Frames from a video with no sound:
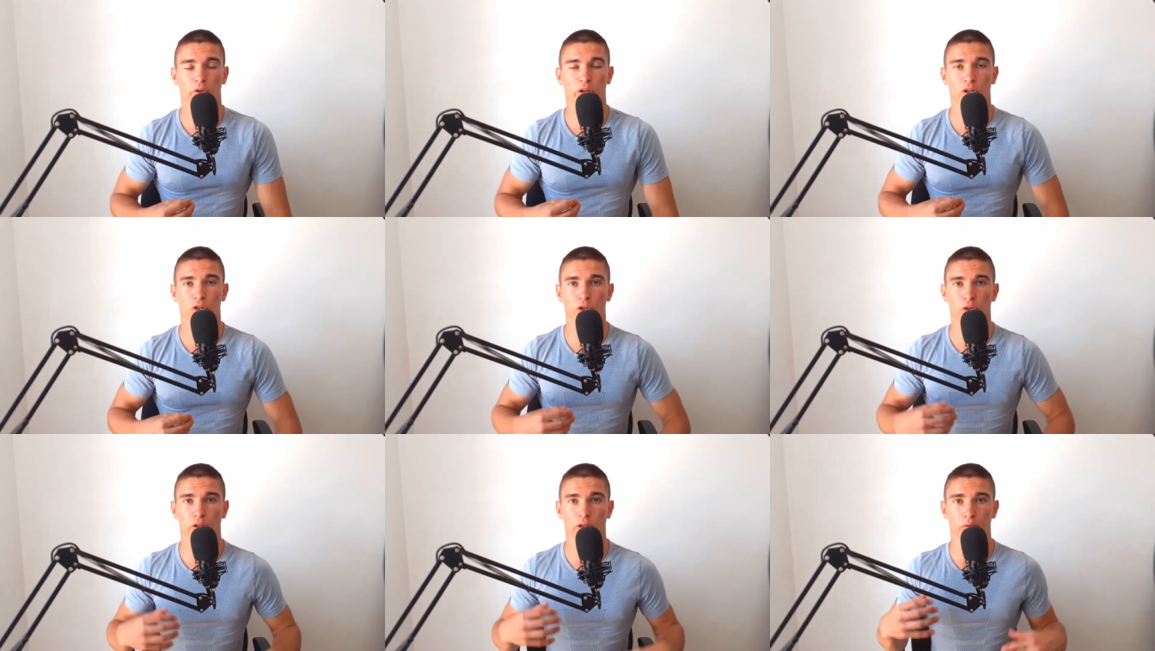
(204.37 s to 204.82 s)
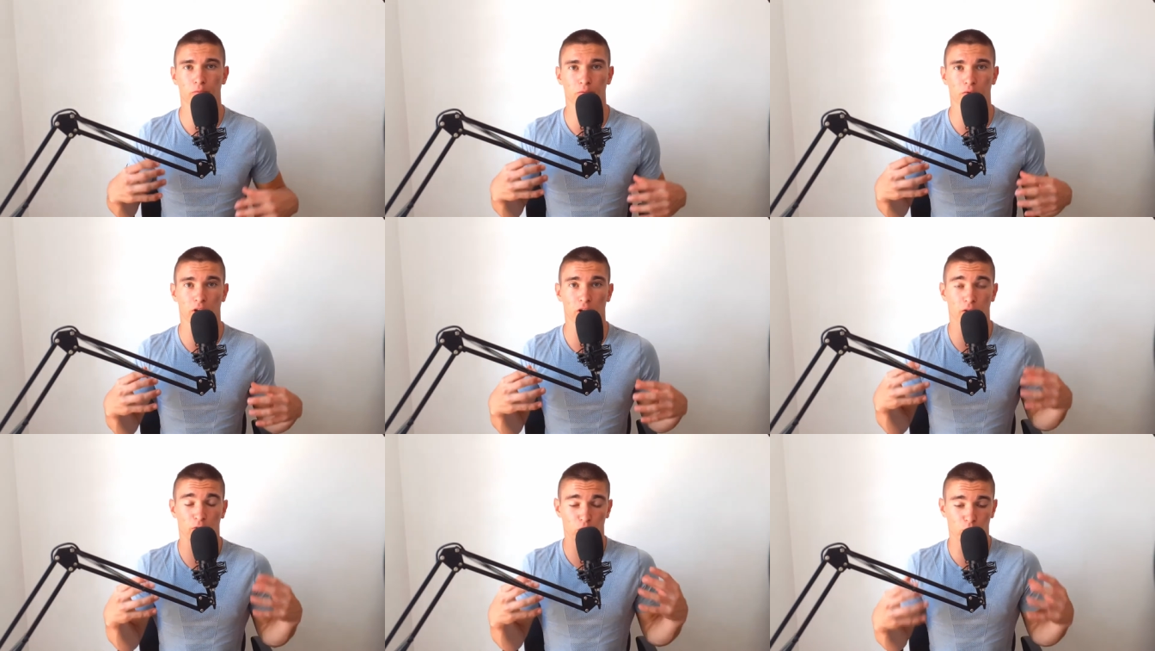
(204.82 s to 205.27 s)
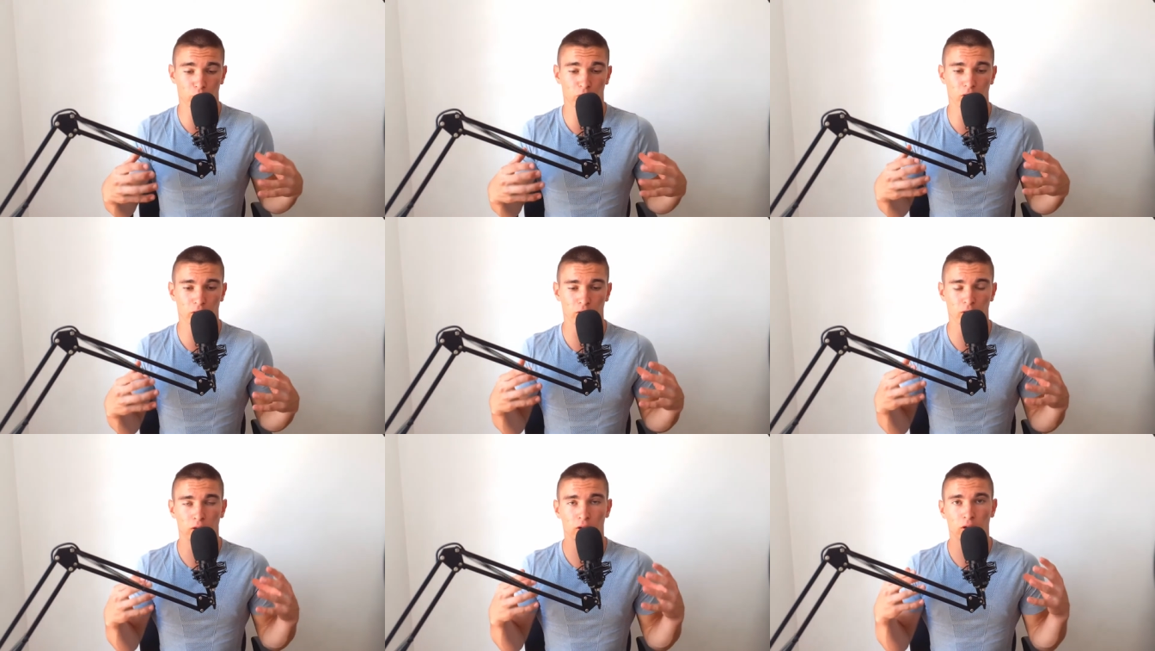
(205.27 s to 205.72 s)
you actually have to
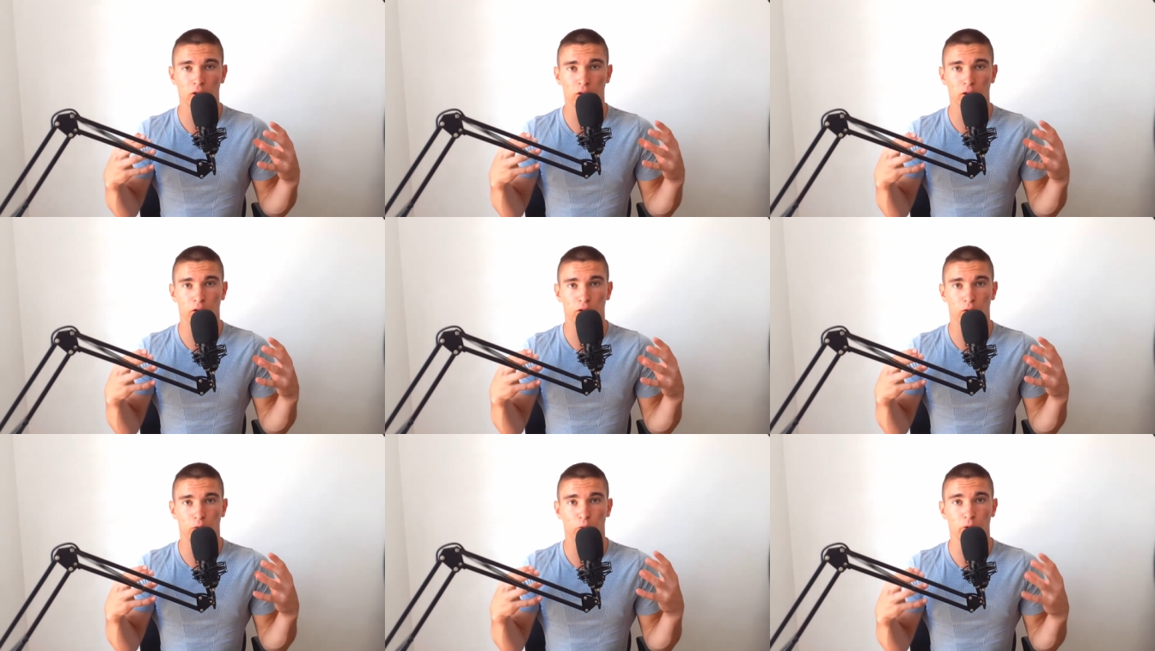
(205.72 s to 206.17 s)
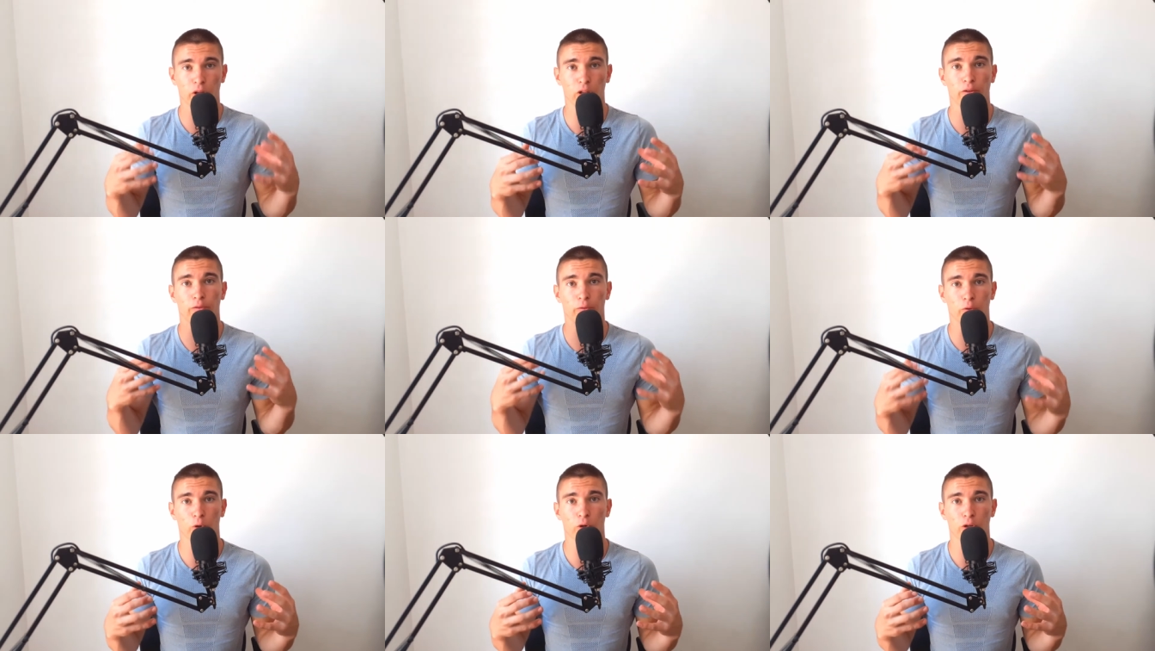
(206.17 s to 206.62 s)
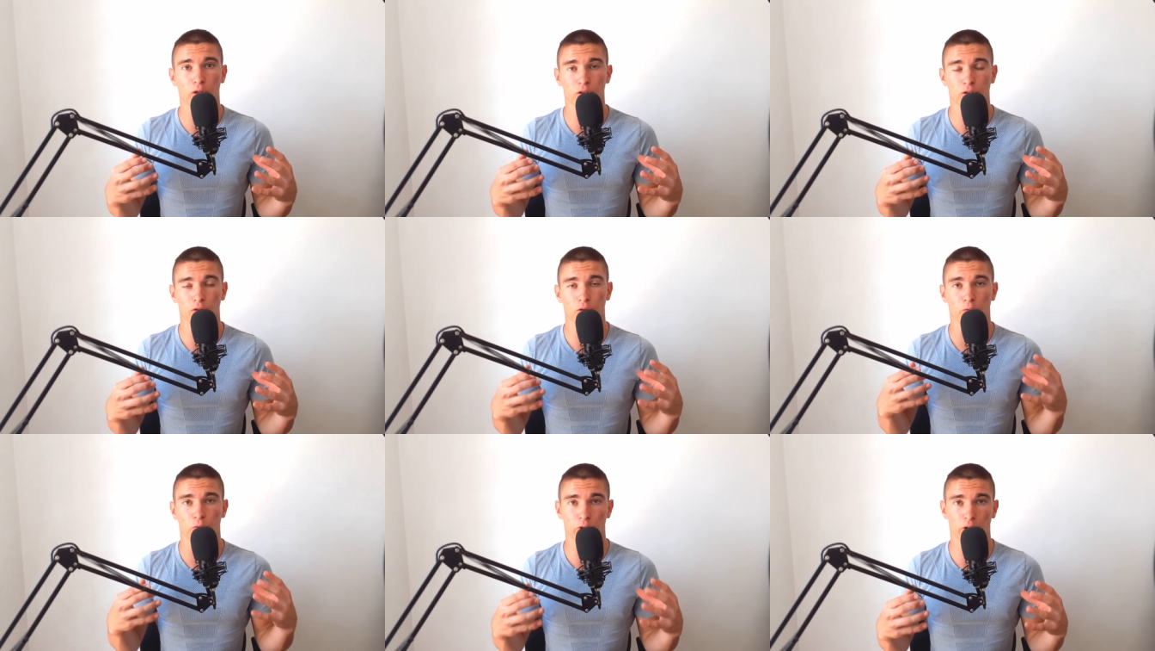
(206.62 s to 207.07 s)
be really
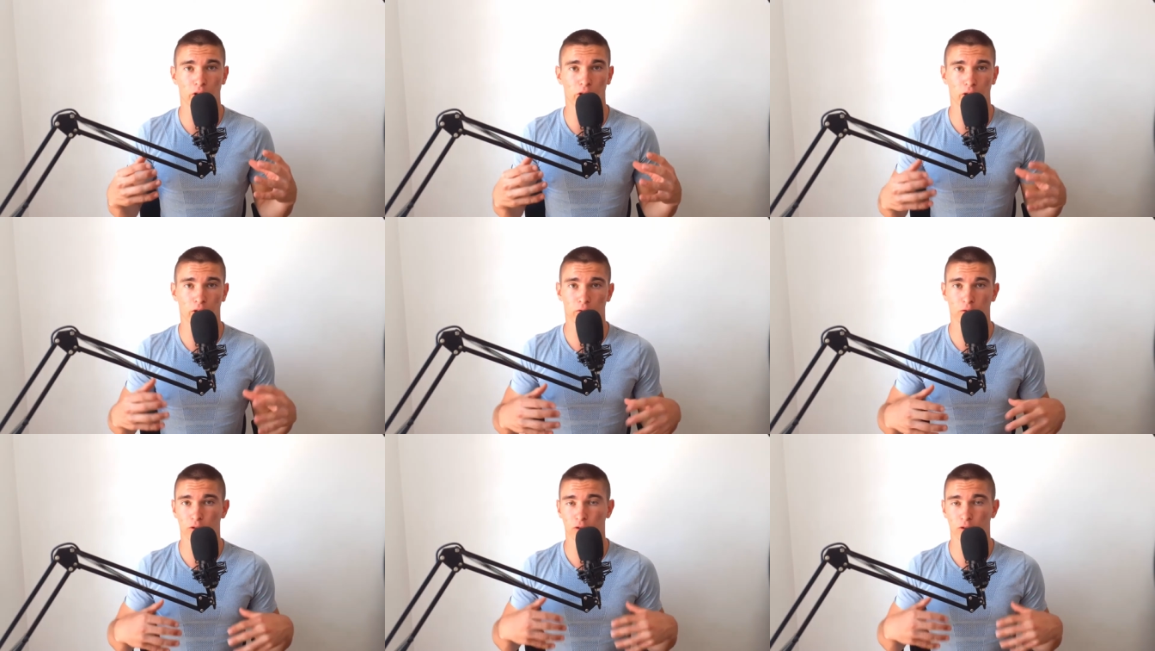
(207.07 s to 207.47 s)
focused on reading.